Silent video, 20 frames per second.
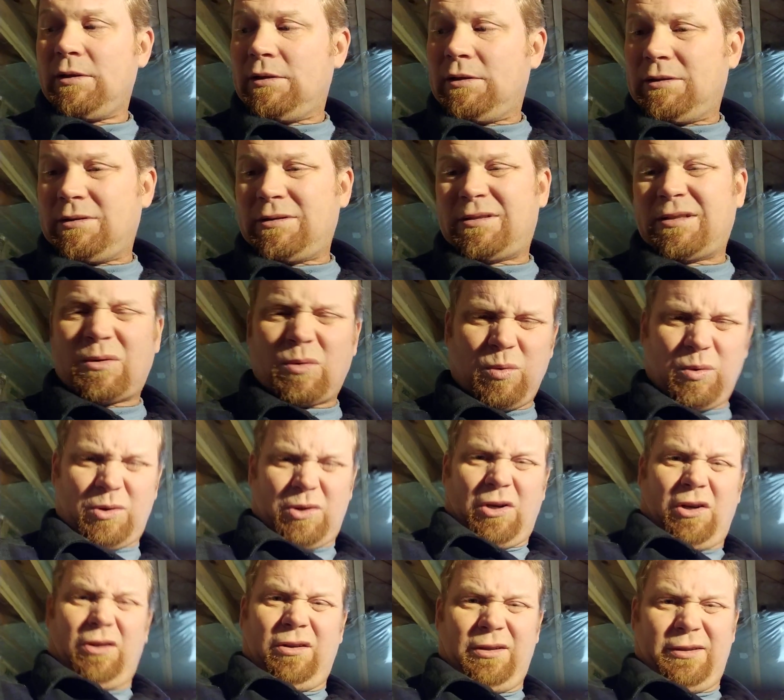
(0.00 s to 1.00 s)
He's like, "Who's
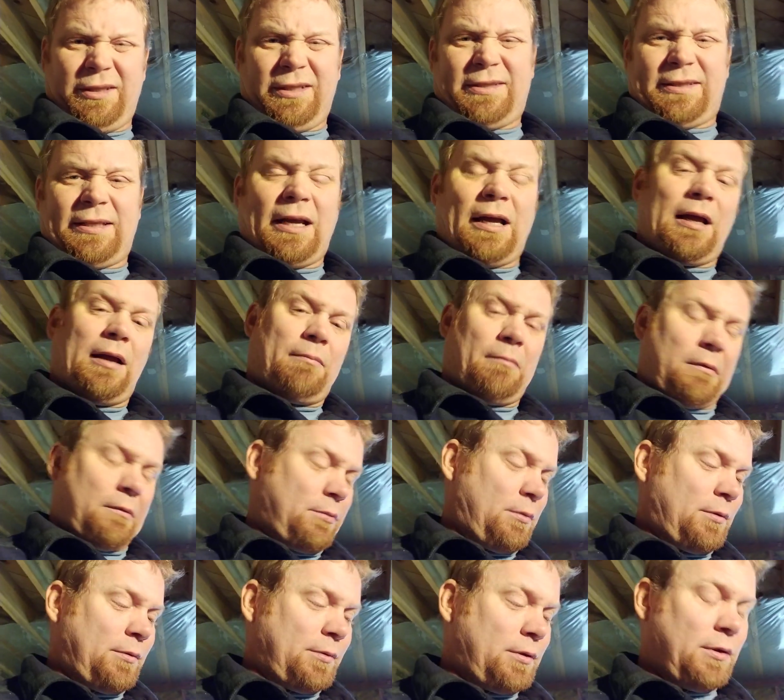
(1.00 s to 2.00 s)
calling at this time?"
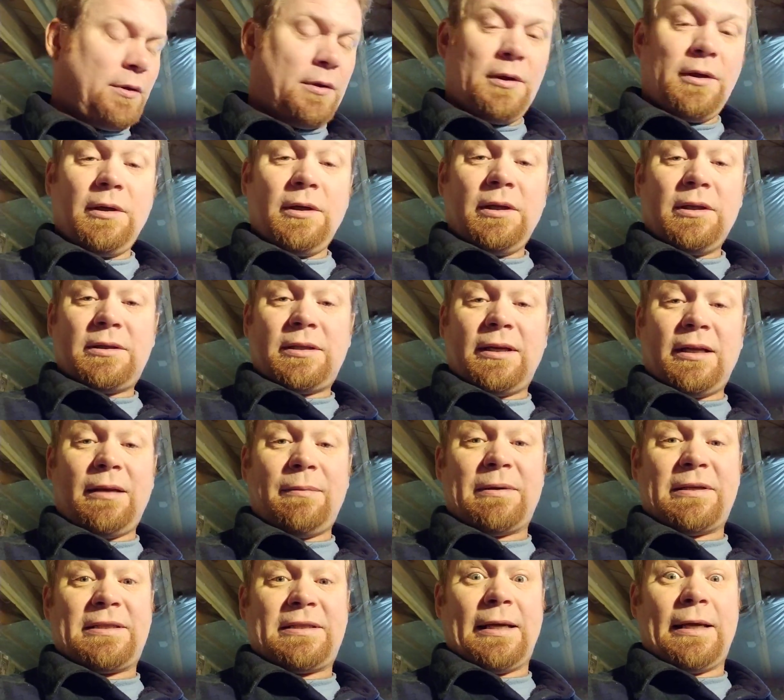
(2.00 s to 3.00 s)
Ugh. It's a
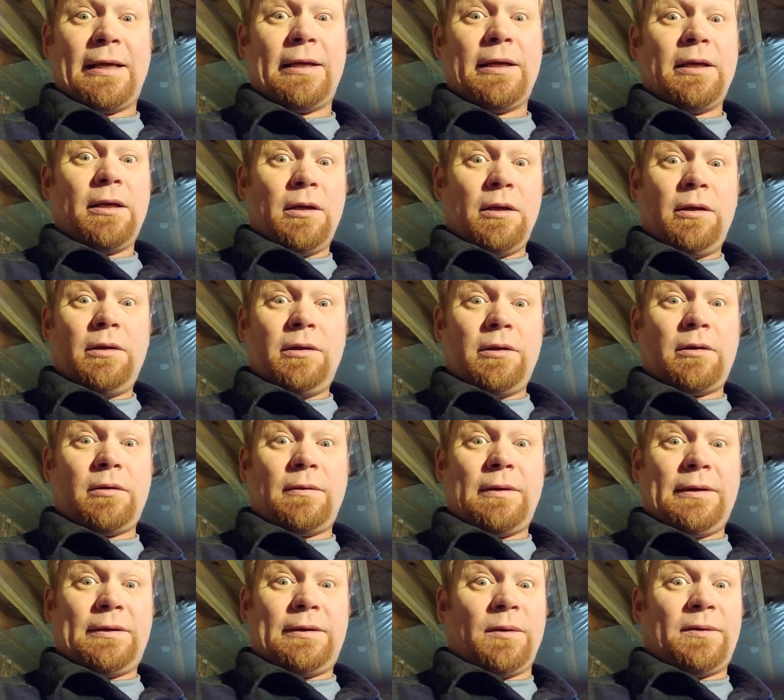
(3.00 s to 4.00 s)
neighbor saying, "You know
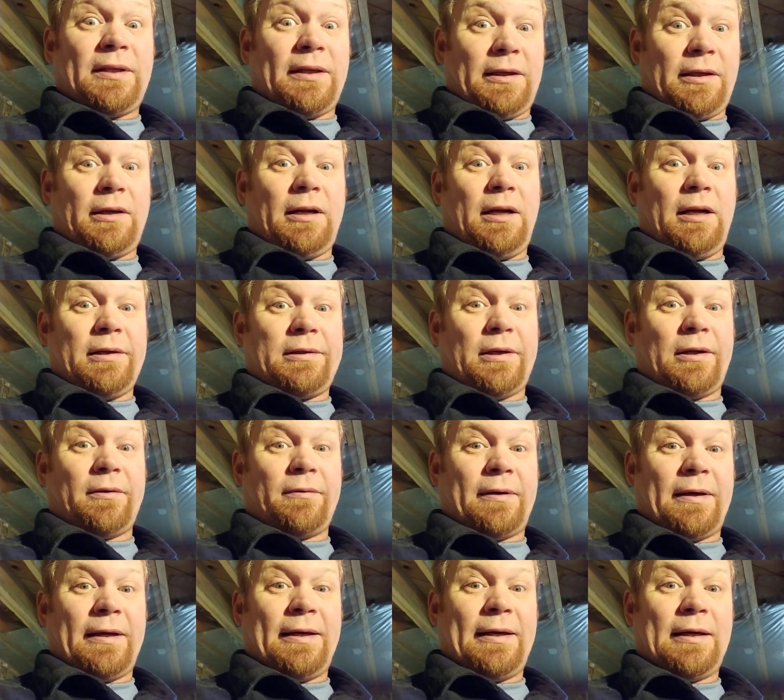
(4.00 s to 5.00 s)
what? Don't take your dogs out
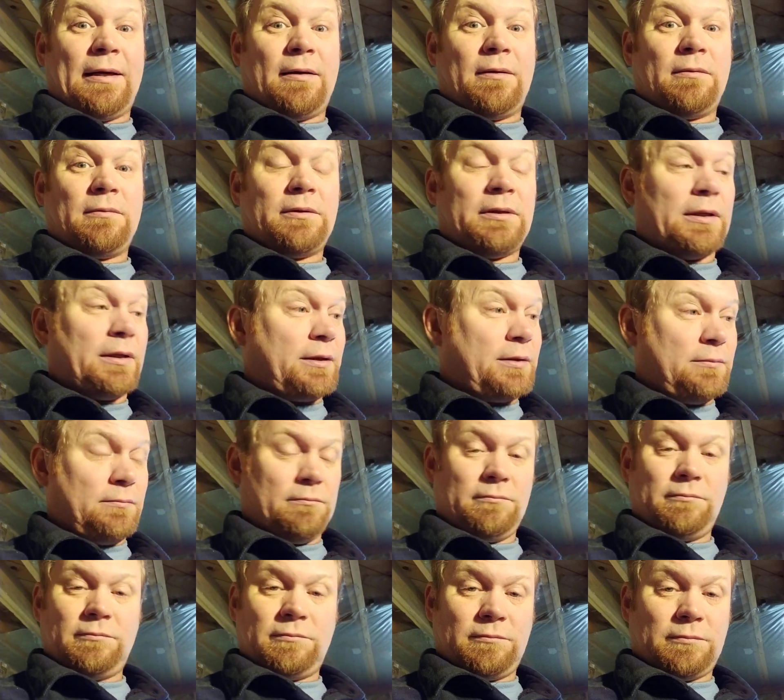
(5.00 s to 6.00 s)
right now." Like,
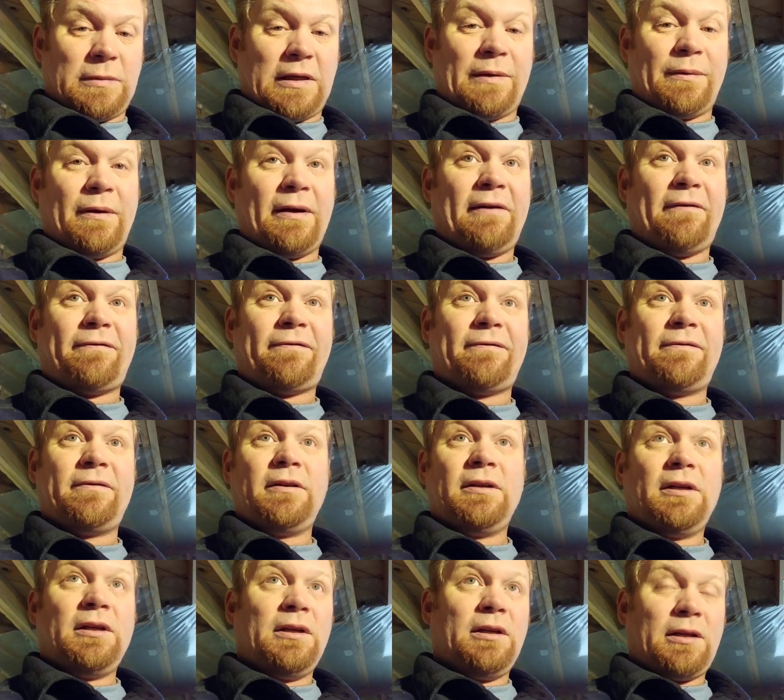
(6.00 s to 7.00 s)
my wife
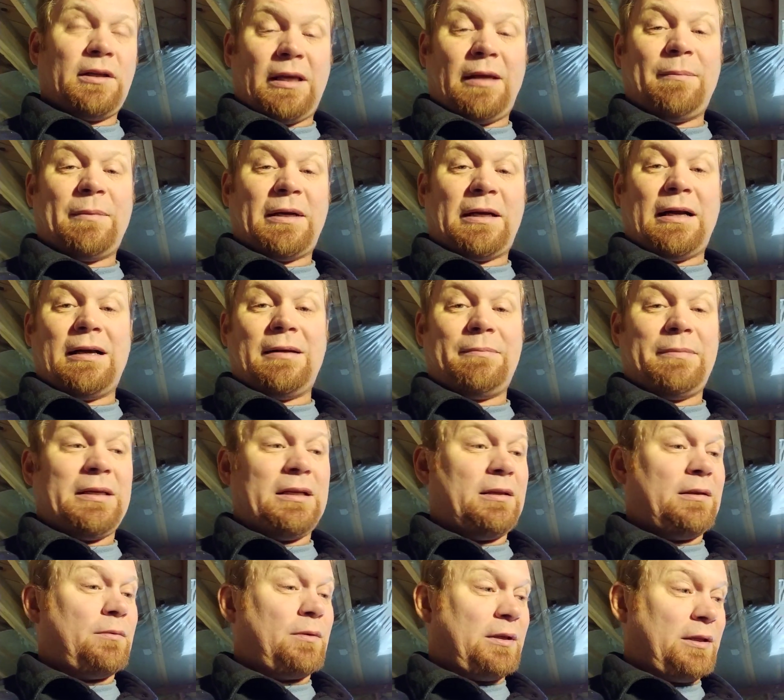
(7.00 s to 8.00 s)
came and got
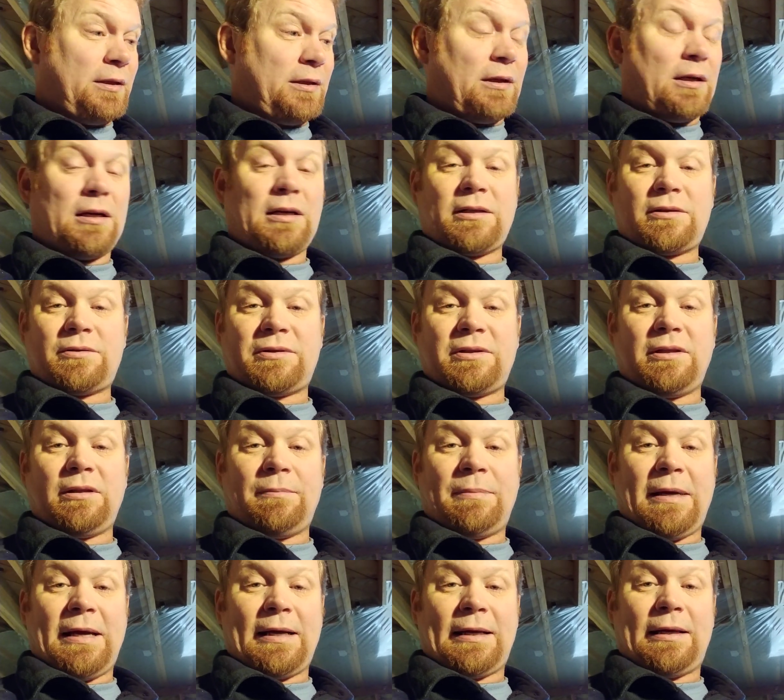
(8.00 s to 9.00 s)
me. One of the dogs was in the
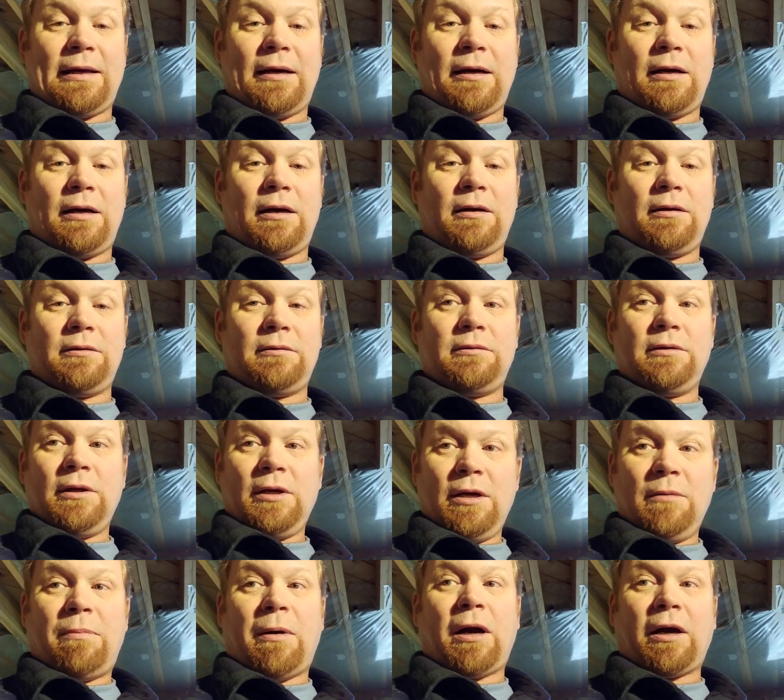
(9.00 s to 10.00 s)
backyard,
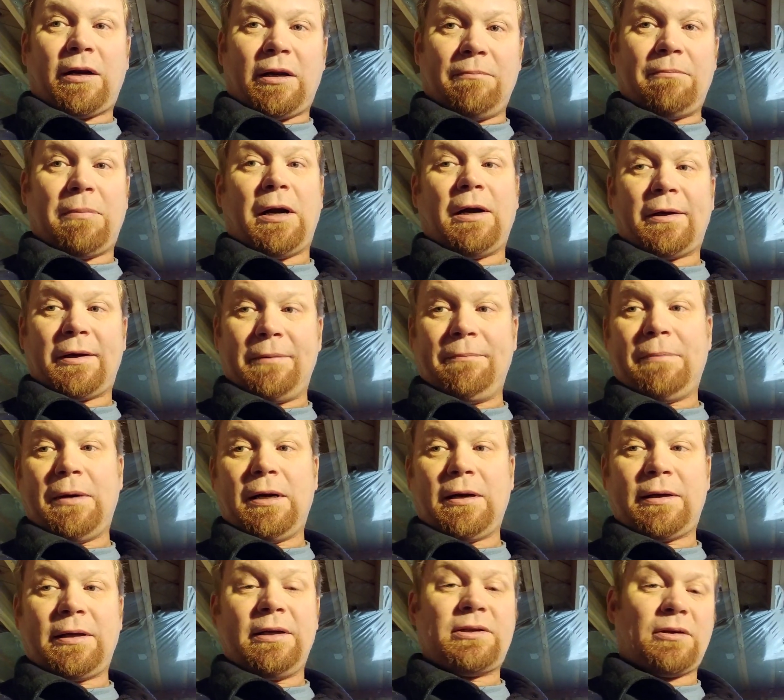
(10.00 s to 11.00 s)
barking, barking,
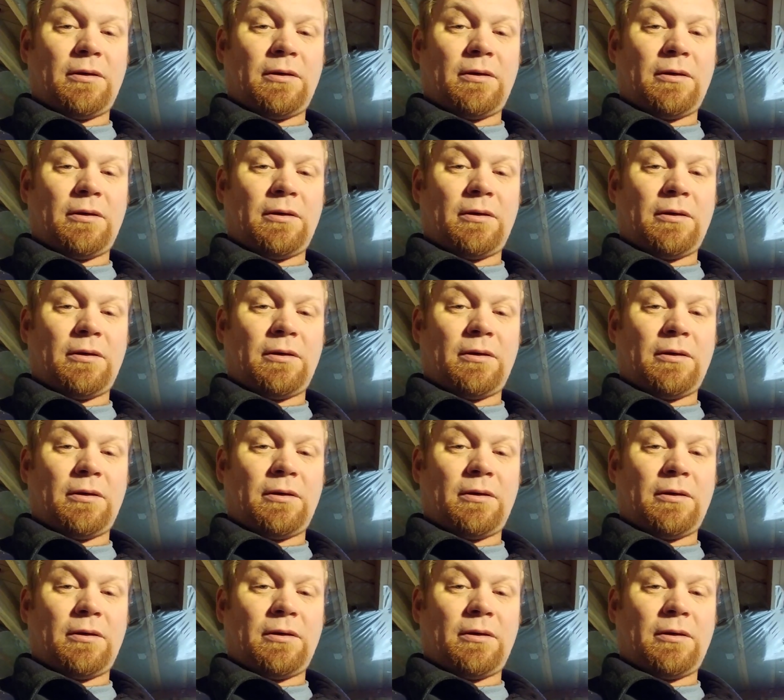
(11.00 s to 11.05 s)
barking.